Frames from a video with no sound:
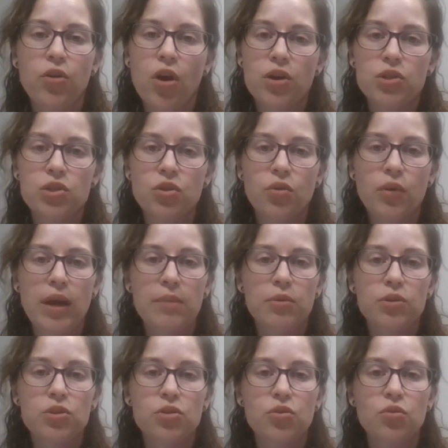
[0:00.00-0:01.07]
you're also
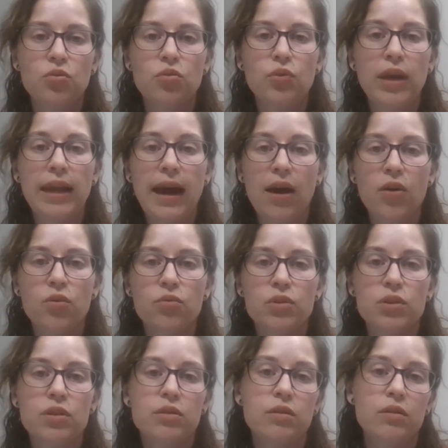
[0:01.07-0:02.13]
able to get out
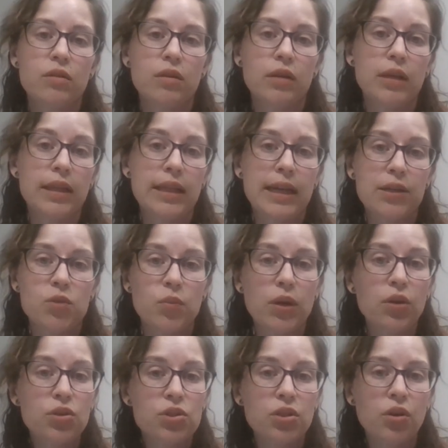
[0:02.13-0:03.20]
in the next
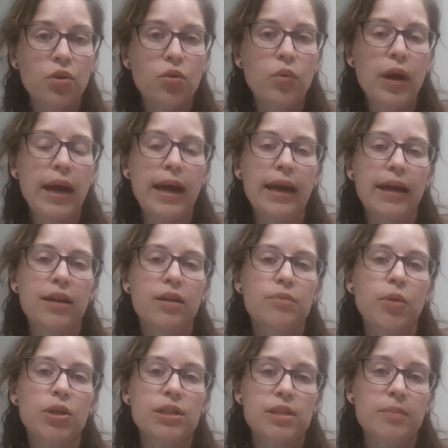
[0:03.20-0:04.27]
week or so and
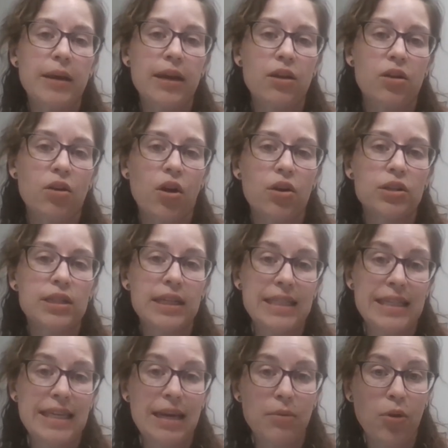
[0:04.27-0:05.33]
participate in our
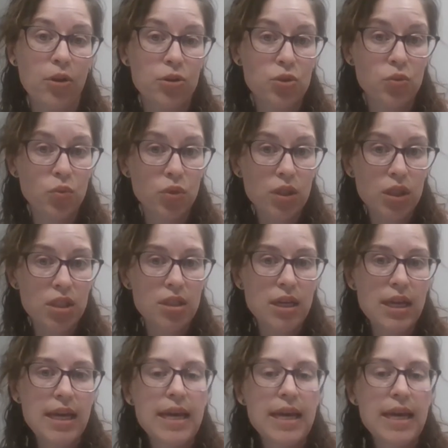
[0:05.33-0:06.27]
Dixie Get Heart tour.